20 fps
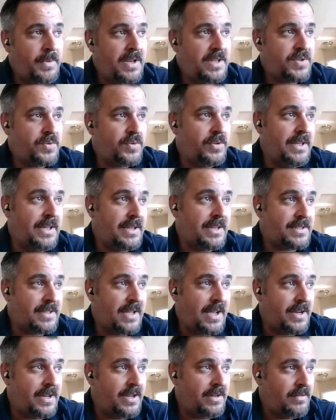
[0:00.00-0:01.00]
I mean, it's really
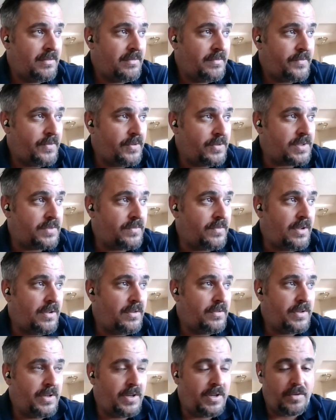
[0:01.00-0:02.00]
exciting. First of
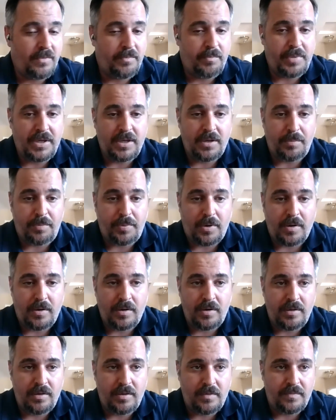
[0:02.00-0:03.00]
all, being a
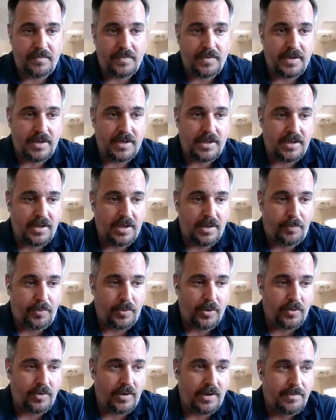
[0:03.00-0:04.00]
part of a
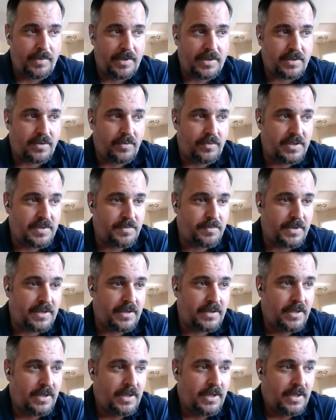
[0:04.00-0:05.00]
program that's always
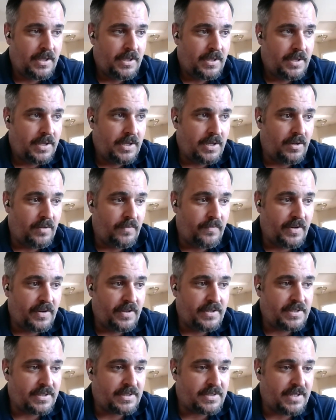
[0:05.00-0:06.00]
been,
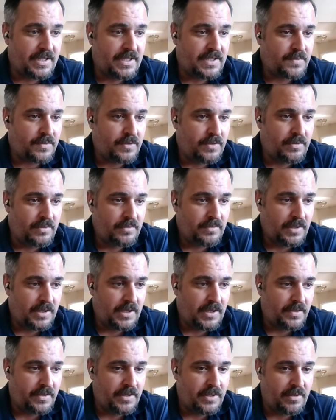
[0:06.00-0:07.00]
very successful
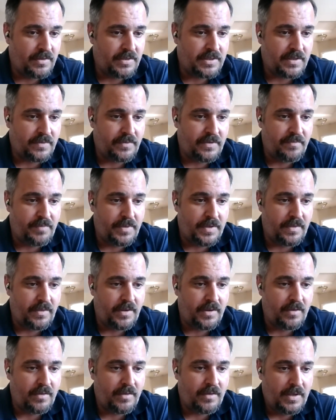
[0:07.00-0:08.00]
the years that we've been
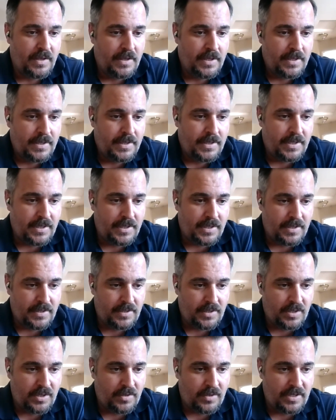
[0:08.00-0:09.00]
there,
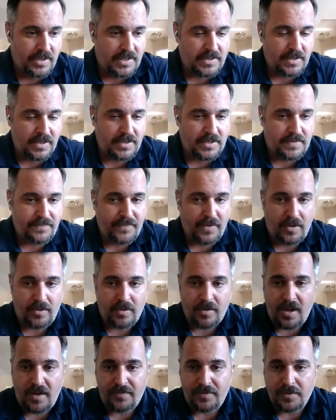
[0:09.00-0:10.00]
and it's
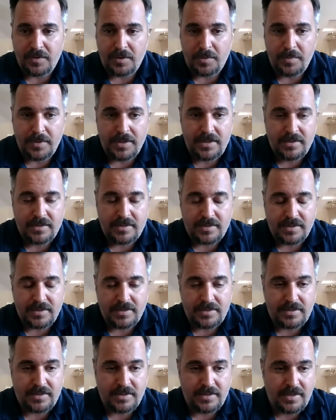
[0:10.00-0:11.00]
fallen off a little bit
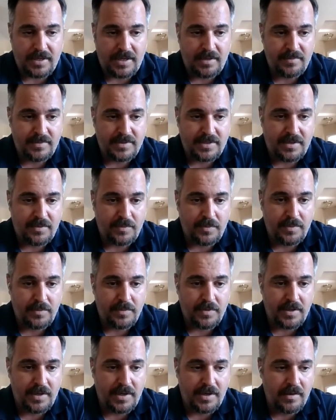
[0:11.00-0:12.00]
since the times that we
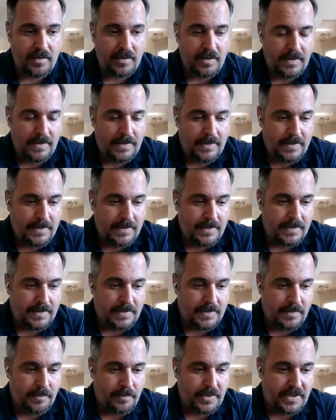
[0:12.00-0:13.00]
were there.
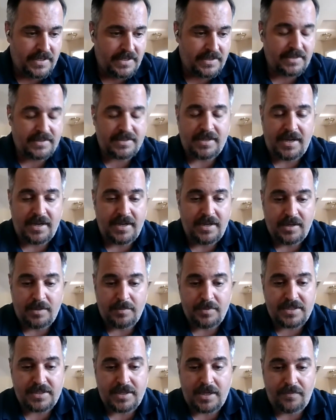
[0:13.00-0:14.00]
But it's exciting.
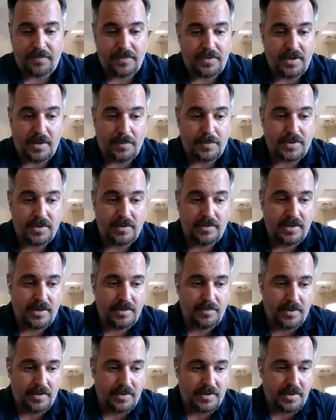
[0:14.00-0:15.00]
I'm excited for the opportunity
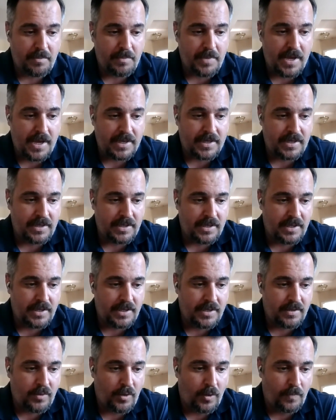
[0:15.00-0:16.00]
to be able to come back
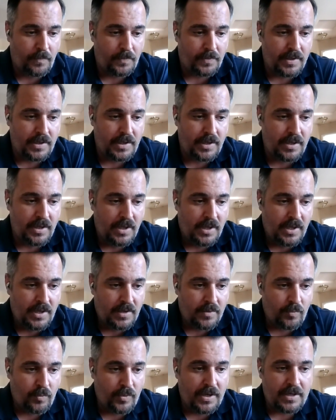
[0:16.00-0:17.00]
and hopefully
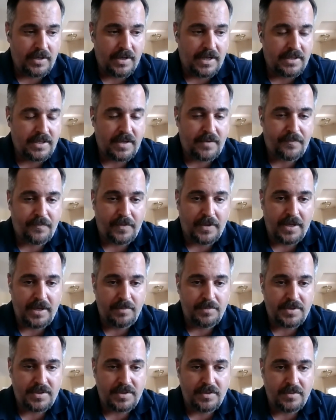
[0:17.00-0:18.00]
reignite that
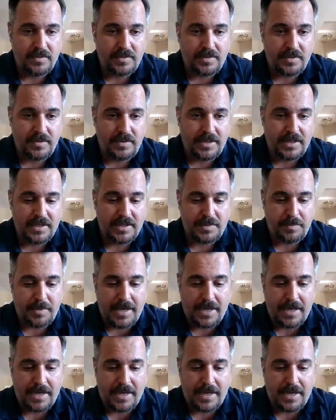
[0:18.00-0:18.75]
flame to get us